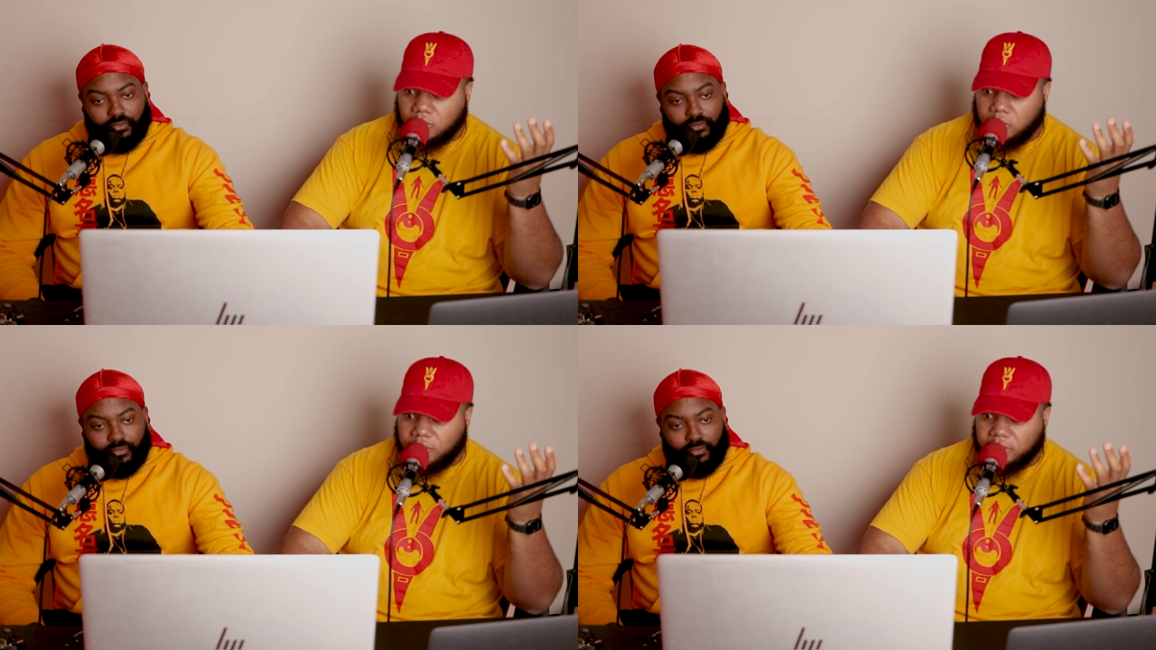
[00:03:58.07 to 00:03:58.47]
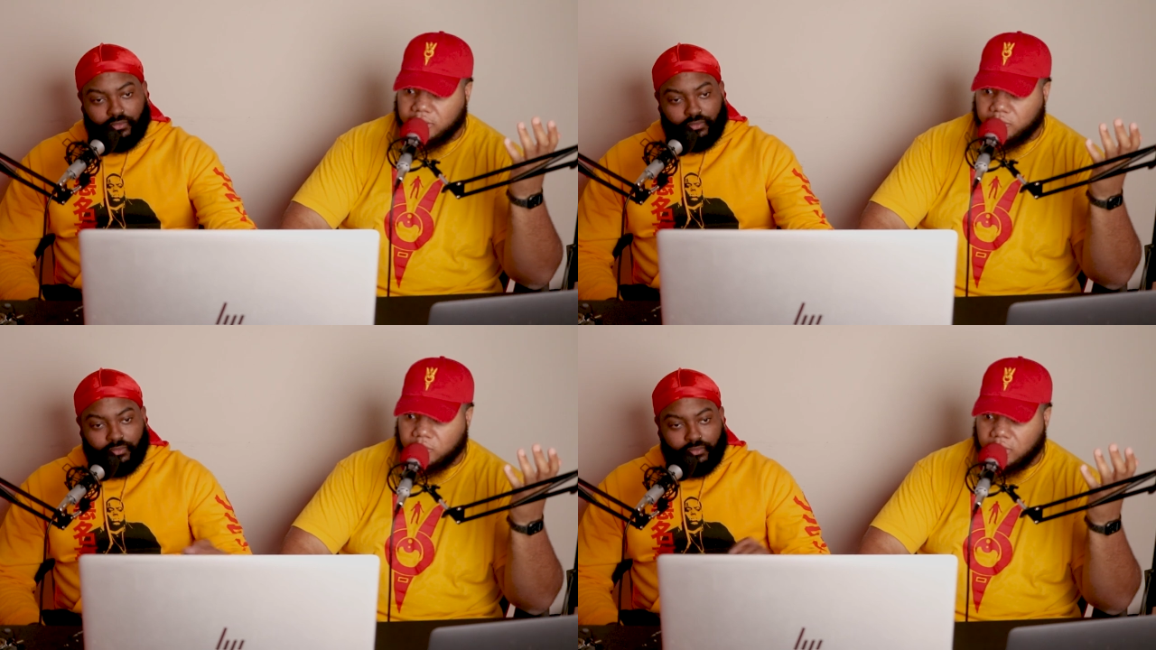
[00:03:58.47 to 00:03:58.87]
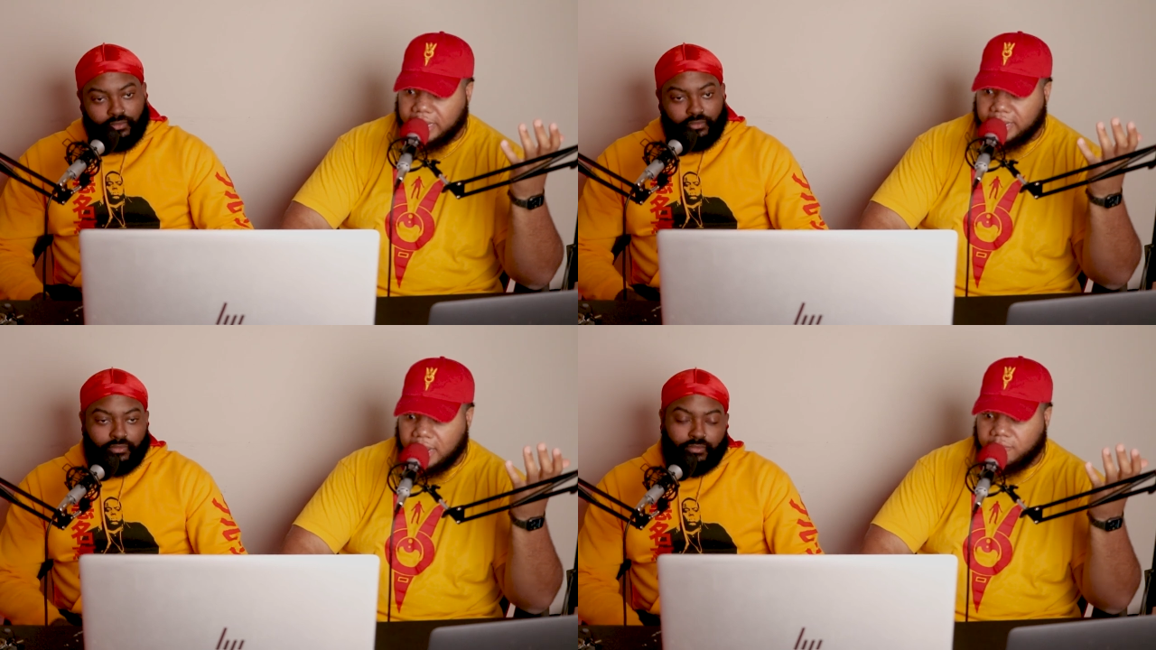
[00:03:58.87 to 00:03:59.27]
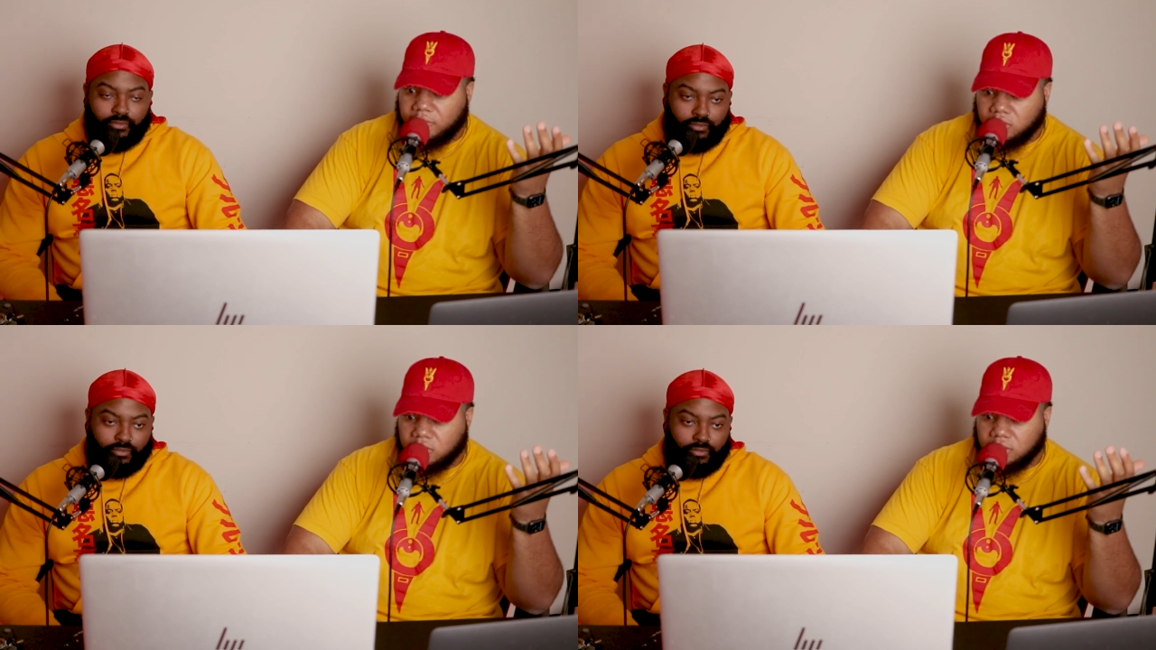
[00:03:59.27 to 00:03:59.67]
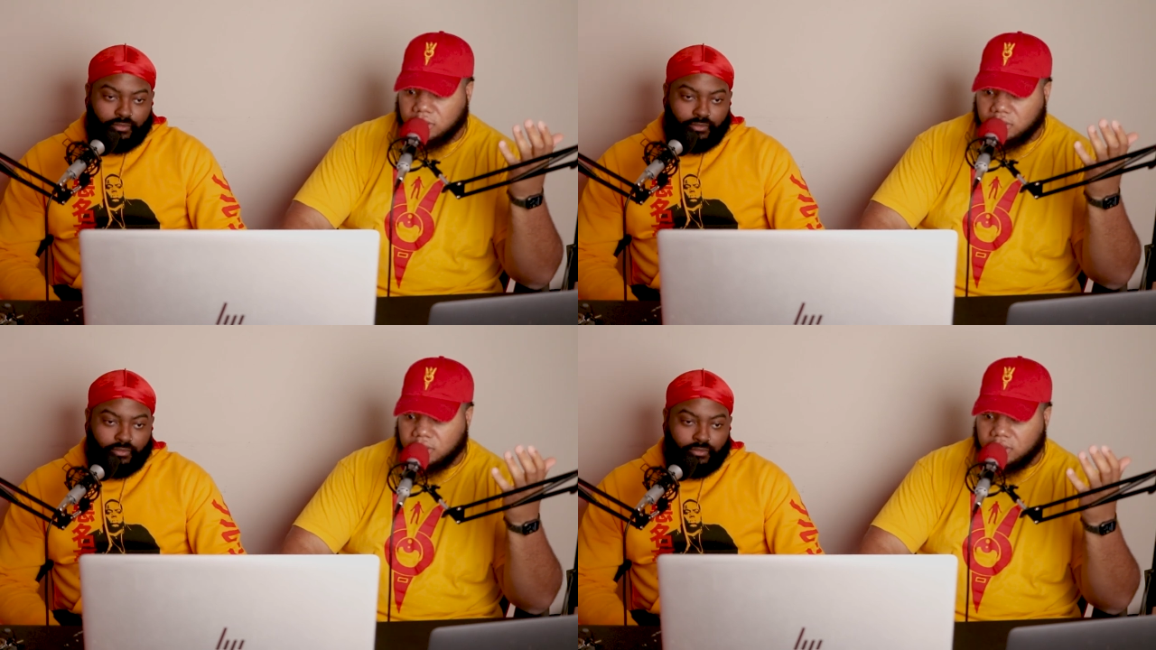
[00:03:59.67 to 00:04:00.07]
Speaker 1: whoever can like got
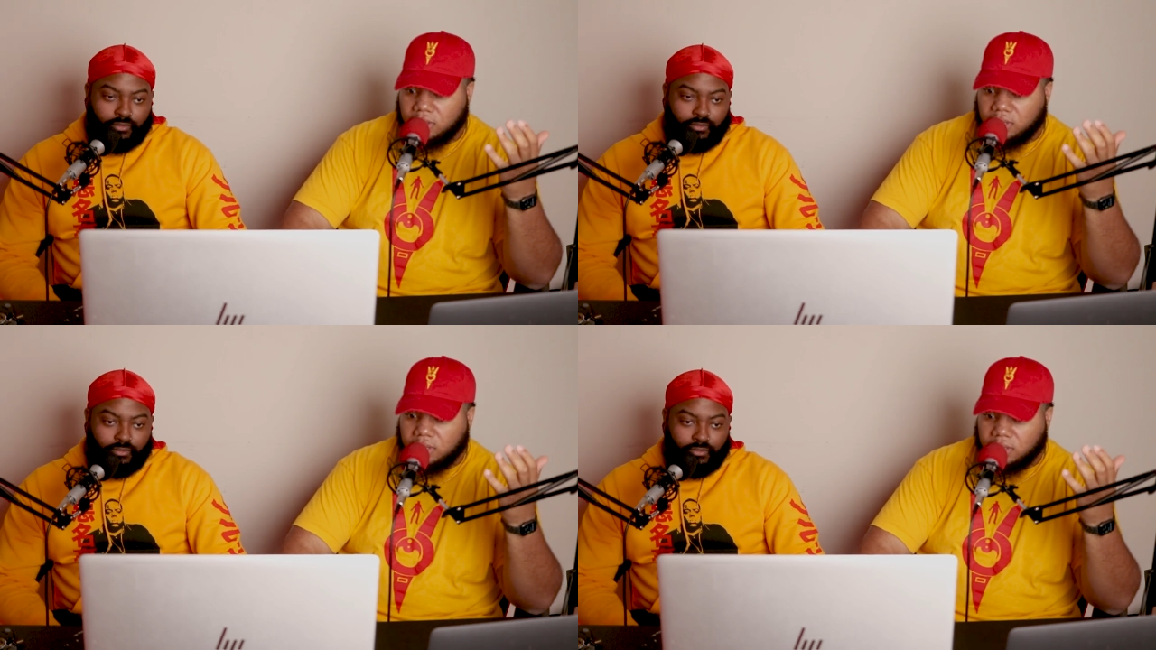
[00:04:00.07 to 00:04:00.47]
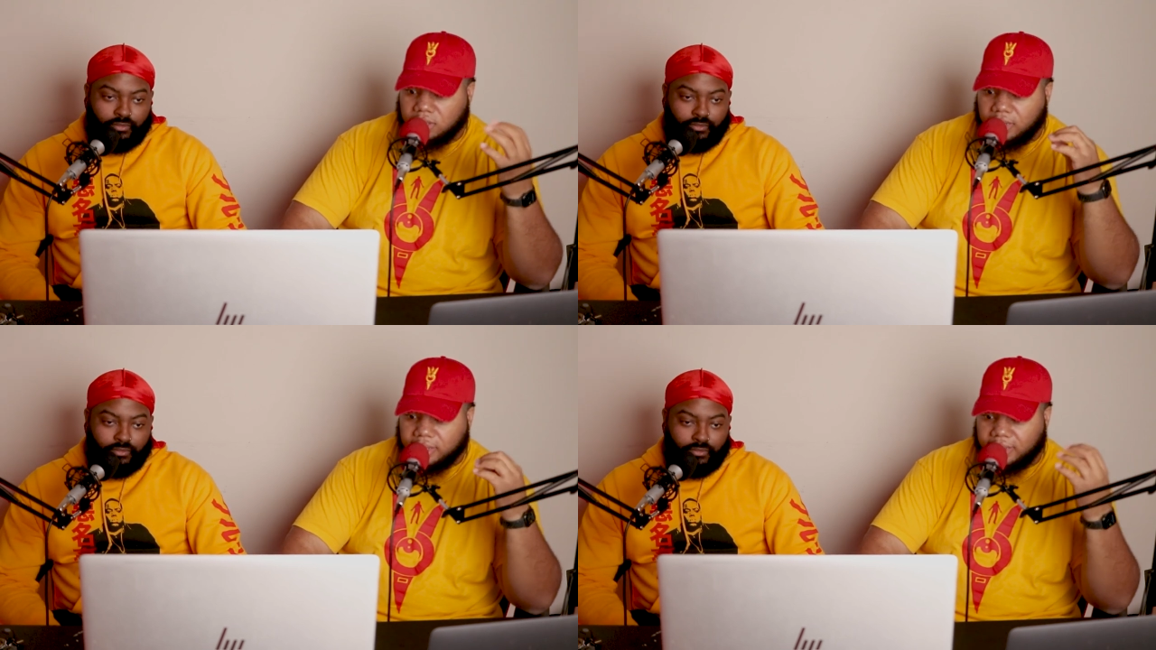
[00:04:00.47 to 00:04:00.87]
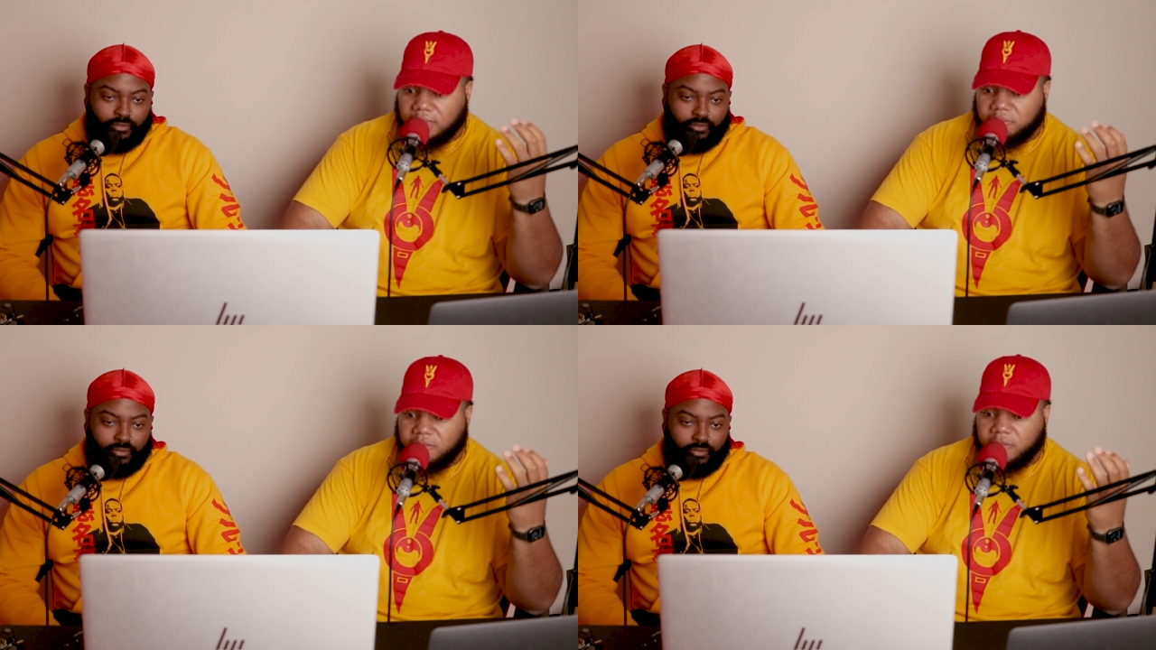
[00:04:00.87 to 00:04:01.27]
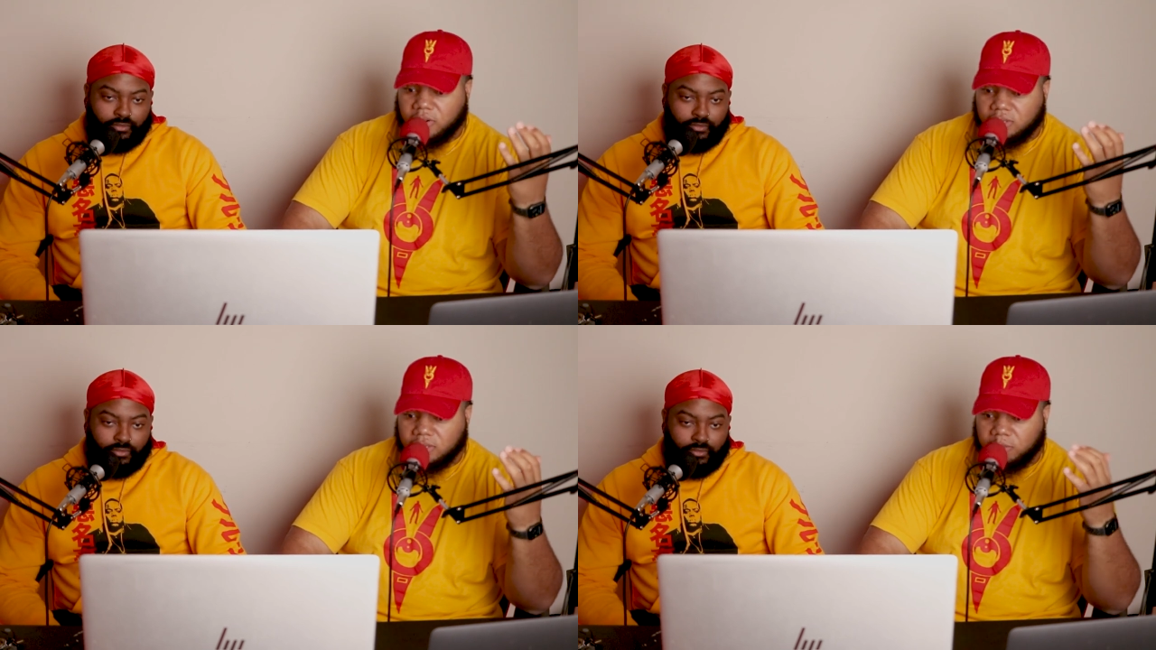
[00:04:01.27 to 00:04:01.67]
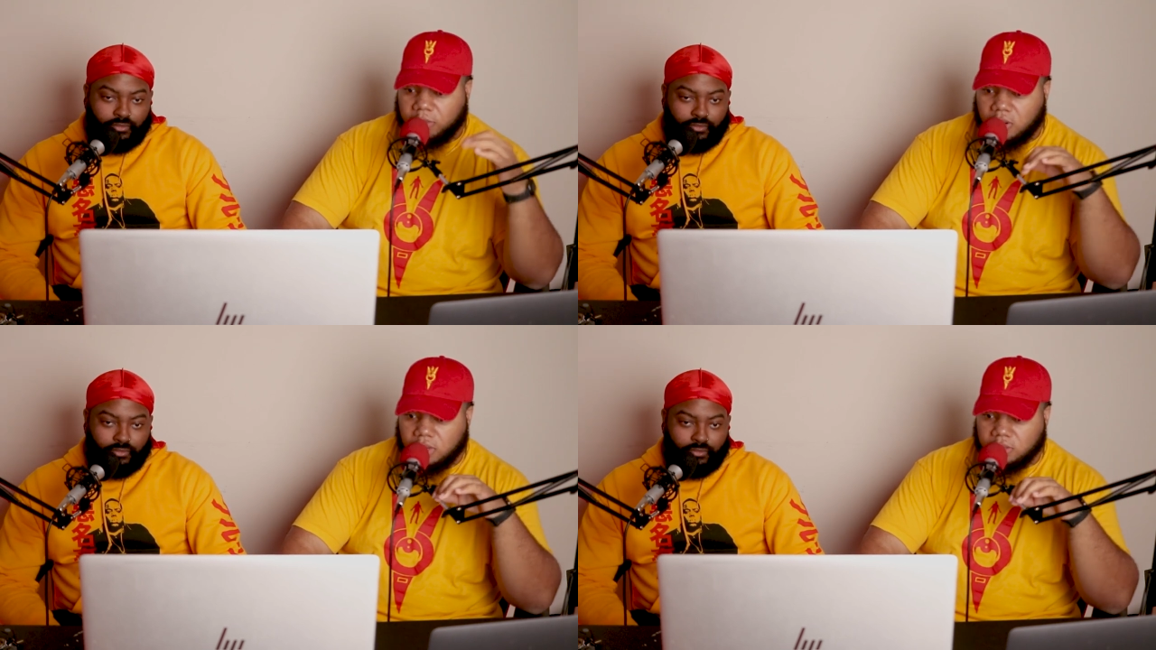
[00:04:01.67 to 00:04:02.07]
verses. It sounded like it could be verses and
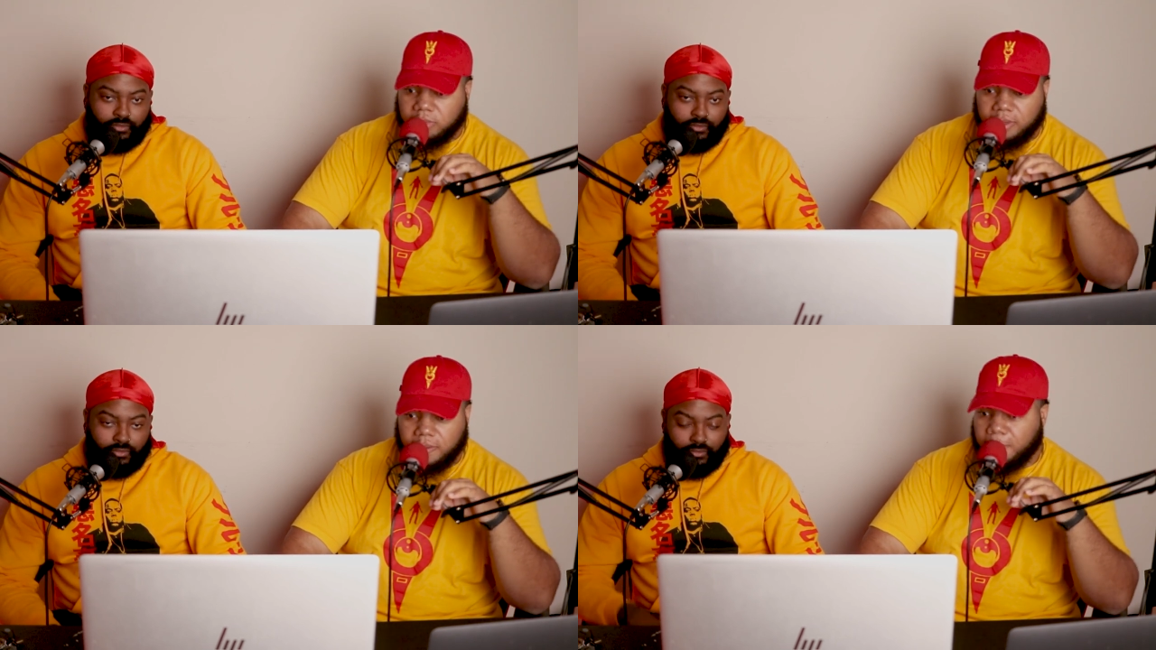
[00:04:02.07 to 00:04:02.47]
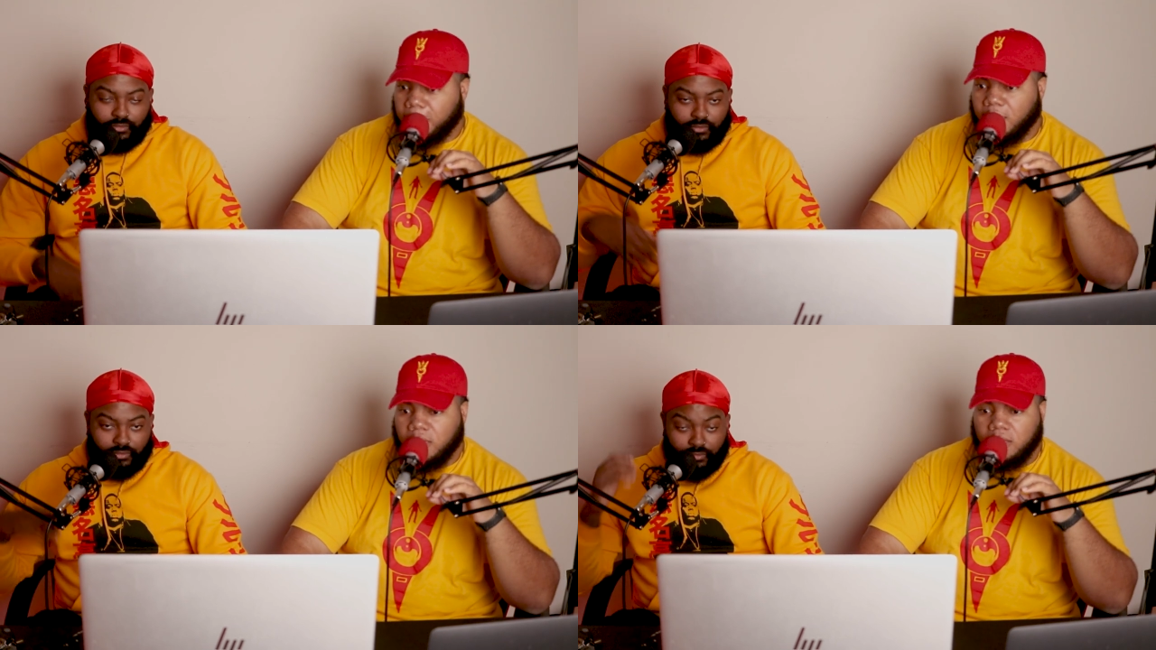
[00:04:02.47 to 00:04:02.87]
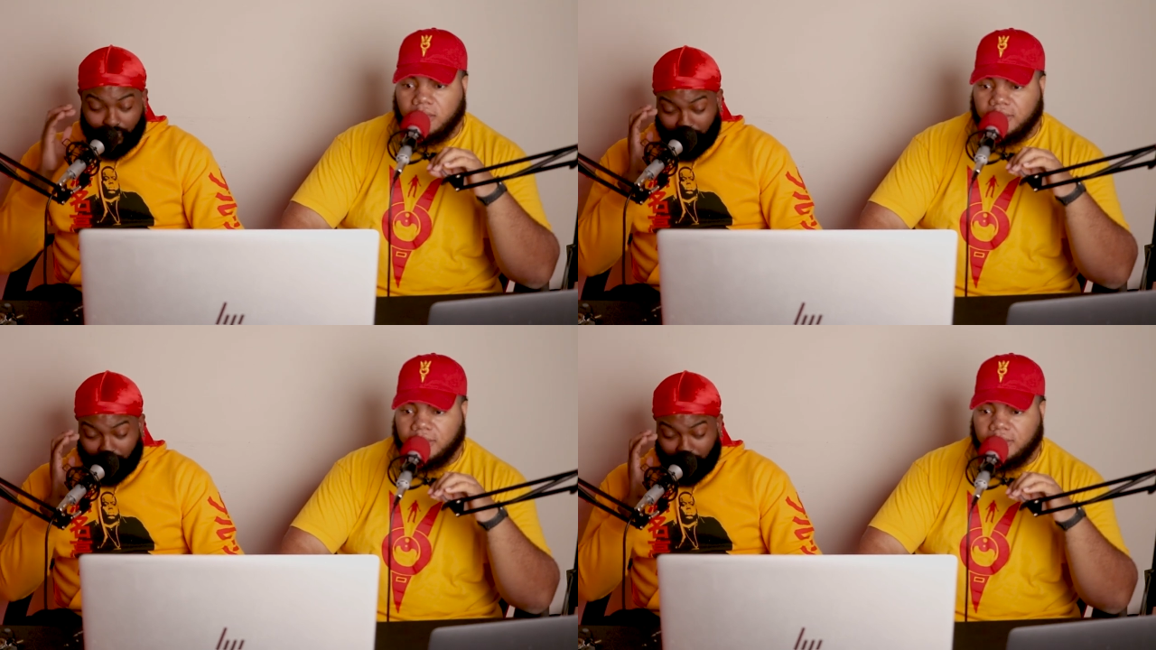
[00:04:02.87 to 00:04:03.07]
bars, but mm-hmm.